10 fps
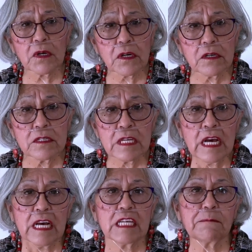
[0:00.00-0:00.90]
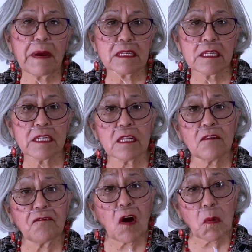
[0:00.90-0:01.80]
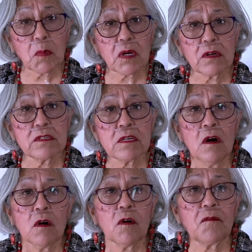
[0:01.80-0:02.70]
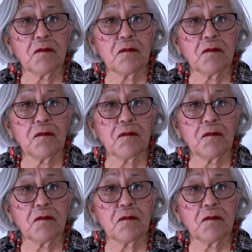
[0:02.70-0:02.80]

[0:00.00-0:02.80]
because words, you gotta taste them.